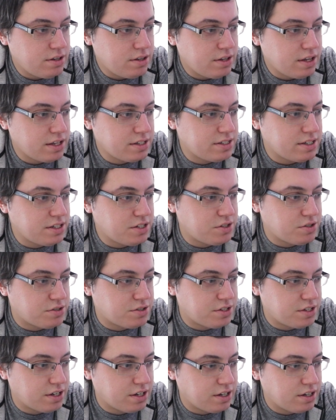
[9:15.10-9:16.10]
That's
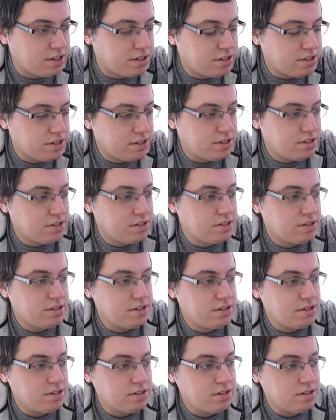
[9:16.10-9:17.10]
interesting.
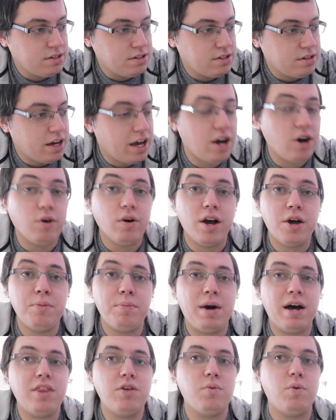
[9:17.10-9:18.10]
Oh, and
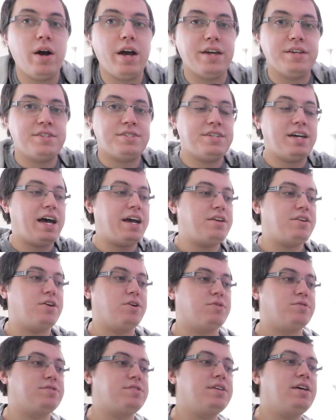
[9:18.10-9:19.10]
by the way, side
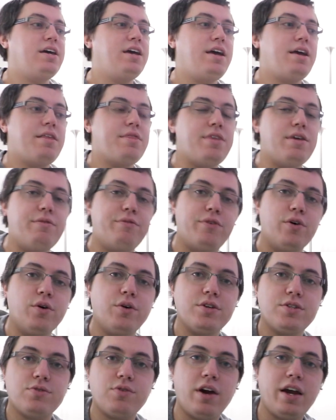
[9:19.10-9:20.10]
notes. The
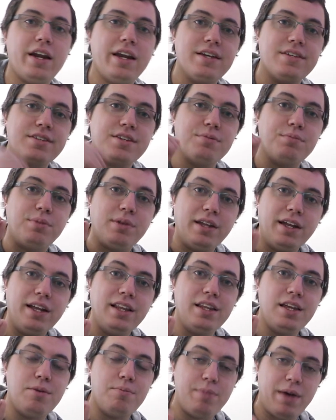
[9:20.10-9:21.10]
Focusrite is
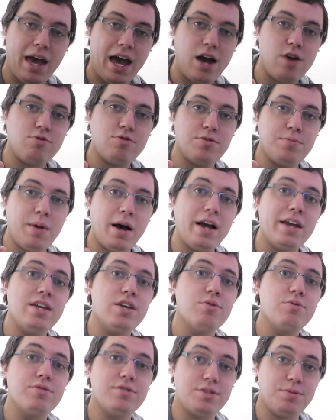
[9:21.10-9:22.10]
completely powered by
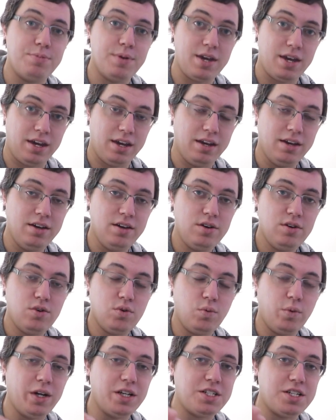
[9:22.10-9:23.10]
USB,
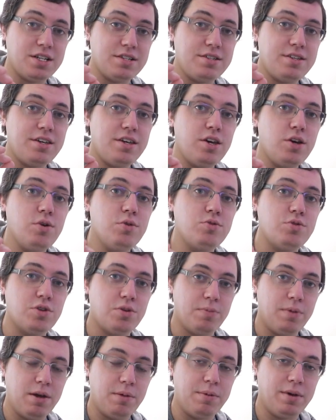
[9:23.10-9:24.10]
which is huge with
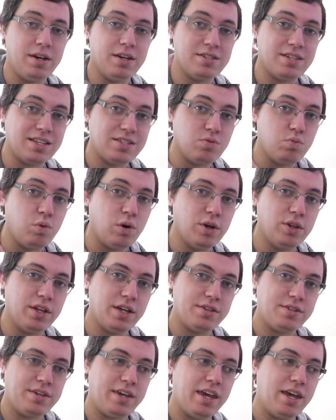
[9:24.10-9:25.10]
me because that's one
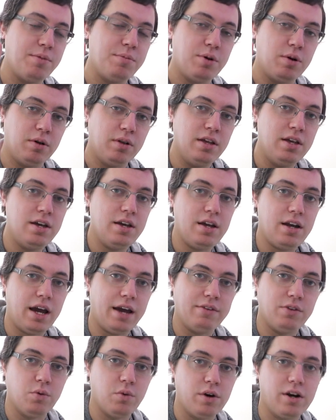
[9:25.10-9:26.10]
less cable I
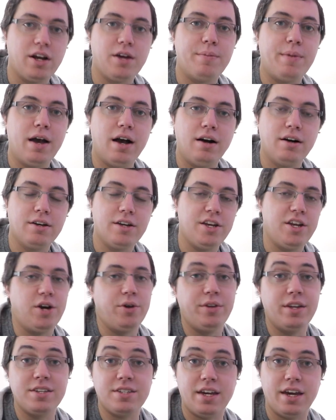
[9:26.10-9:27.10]
have to worry about. You know,
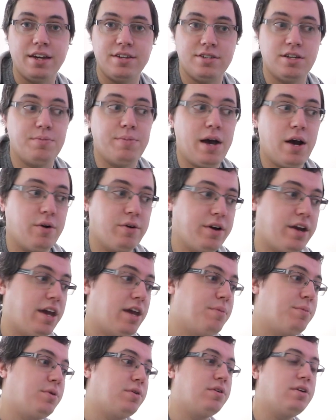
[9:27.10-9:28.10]
in this case, a power
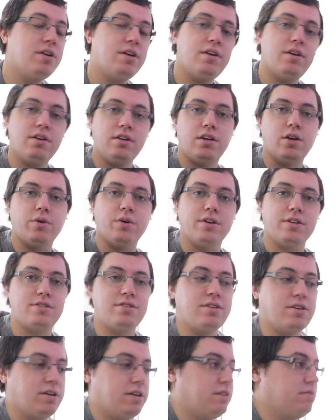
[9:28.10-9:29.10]
cable going
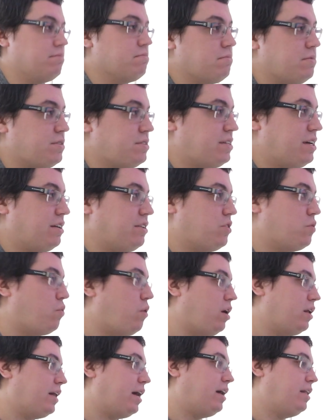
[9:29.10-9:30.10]
to a standard
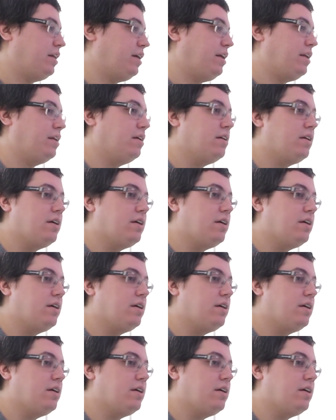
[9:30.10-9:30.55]
wall outlet.